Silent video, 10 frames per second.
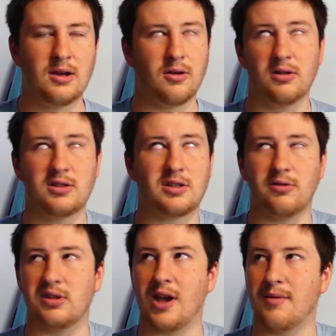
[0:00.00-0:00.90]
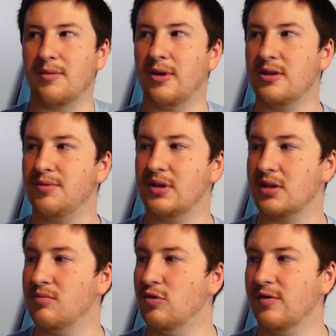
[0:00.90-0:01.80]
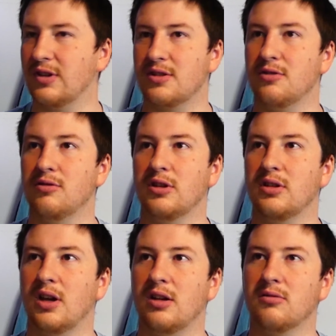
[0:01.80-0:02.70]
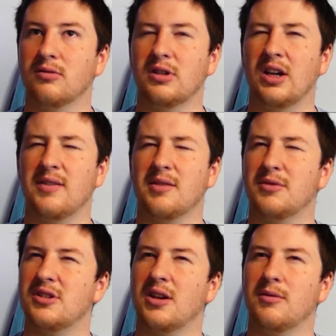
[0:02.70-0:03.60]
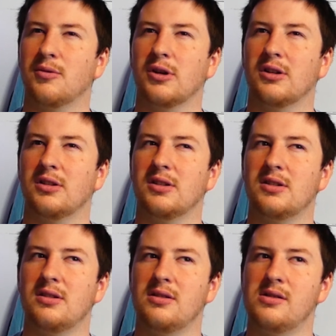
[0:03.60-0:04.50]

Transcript: Or I'll just do it timing based because I'm moving soon and I don't really have that much time to work on this.